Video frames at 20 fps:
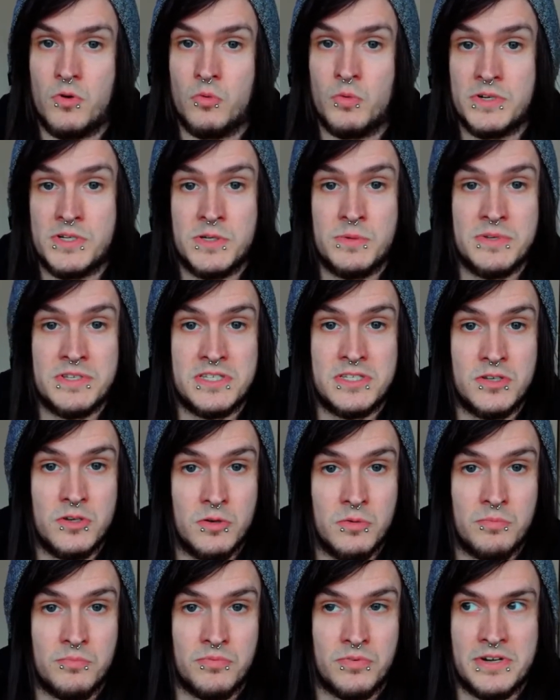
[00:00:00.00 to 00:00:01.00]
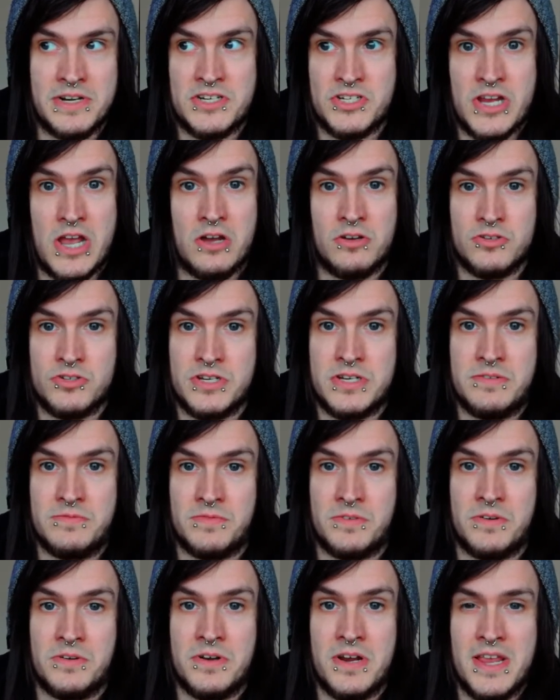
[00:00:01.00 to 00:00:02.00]
which it was still pretty challenging
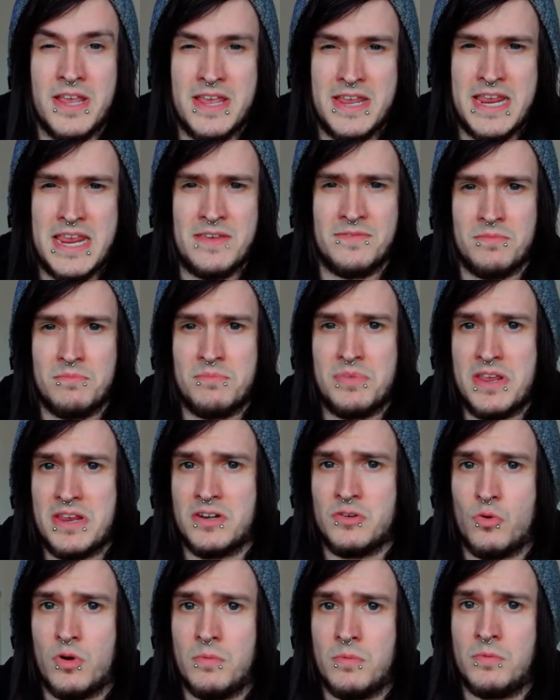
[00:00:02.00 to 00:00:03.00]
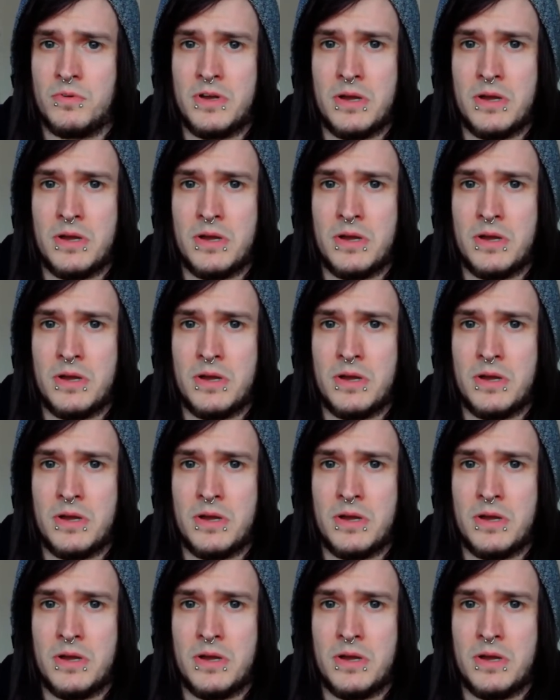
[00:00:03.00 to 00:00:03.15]
for even being normal.